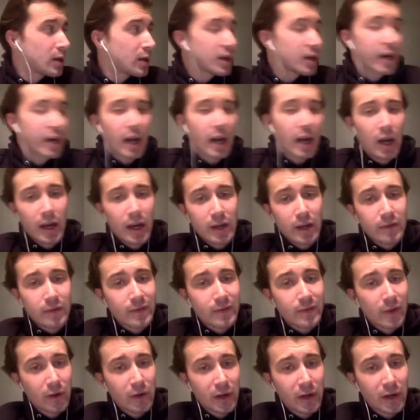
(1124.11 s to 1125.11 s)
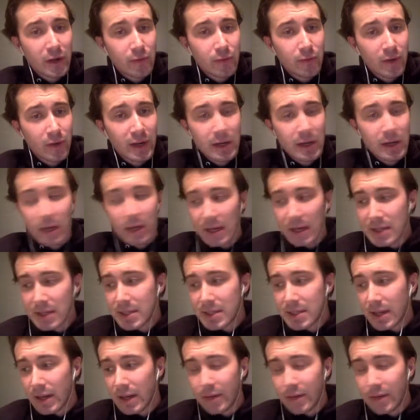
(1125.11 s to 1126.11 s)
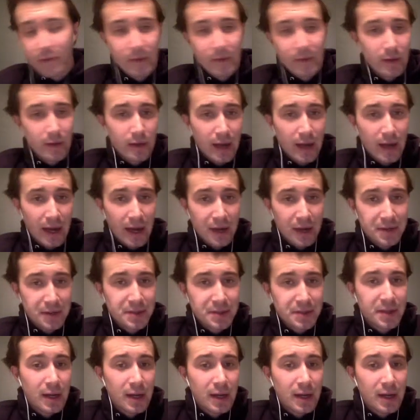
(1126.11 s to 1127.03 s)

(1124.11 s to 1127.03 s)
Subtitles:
kind of like a vlogging rig like Steve has,